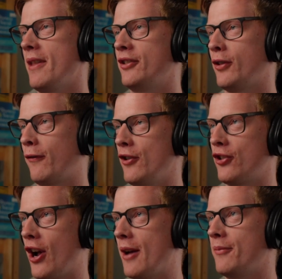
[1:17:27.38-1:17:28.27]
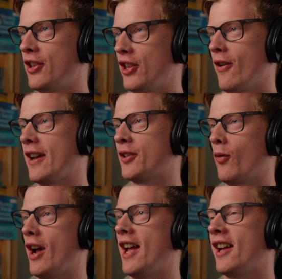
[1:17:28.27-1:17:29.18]
there was a few times in the US
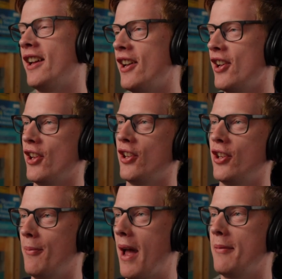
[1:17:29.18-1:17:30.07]
where you